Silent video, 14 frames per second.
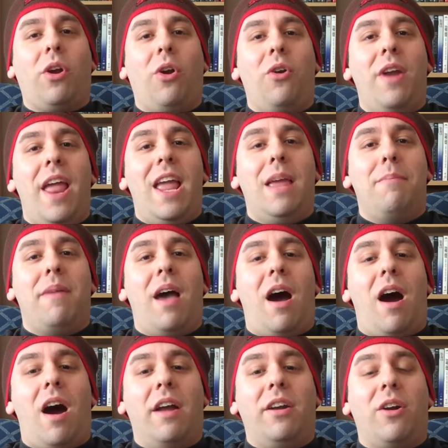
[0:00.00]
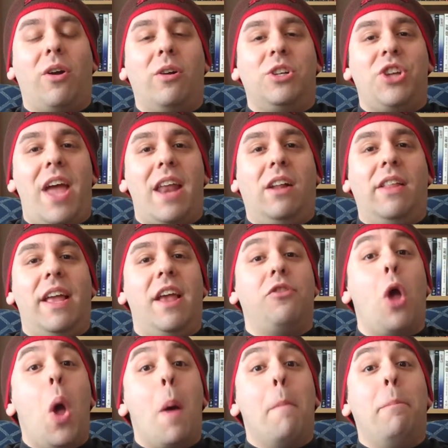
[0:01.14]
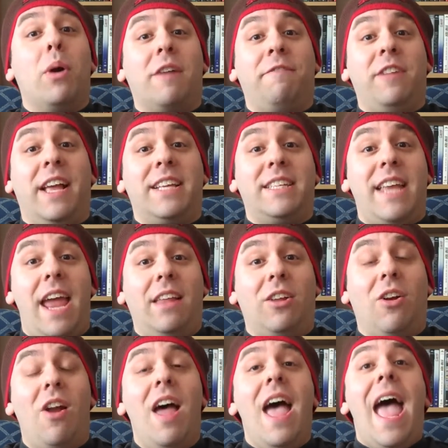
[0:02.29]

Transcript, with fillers: Her name on her channel is Bookaflix Taylor,